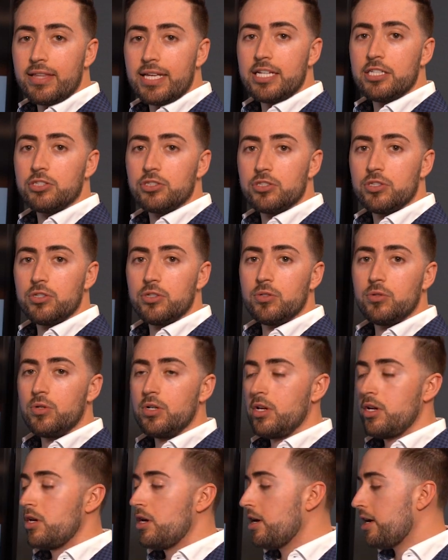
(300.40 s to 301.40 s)
these
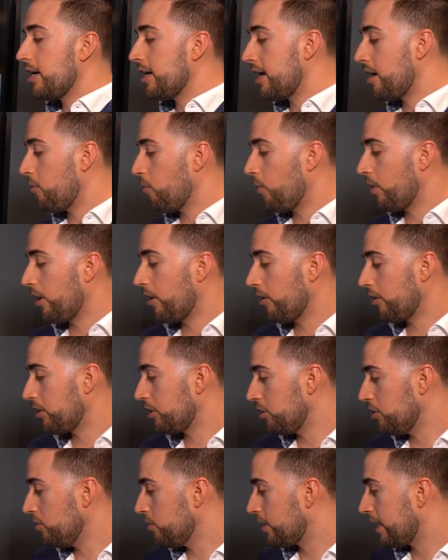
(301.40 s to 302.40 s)
two, where
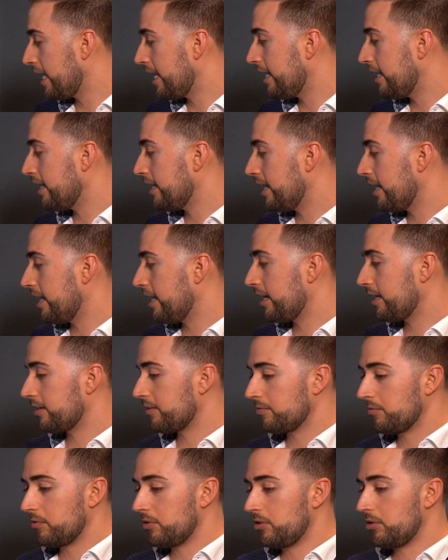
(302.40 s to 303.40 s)
you can
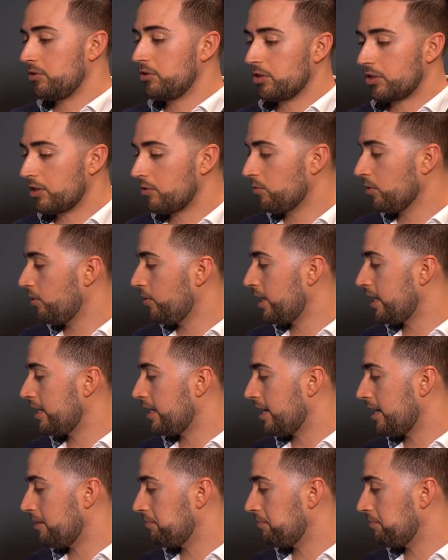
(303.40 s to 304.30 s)
really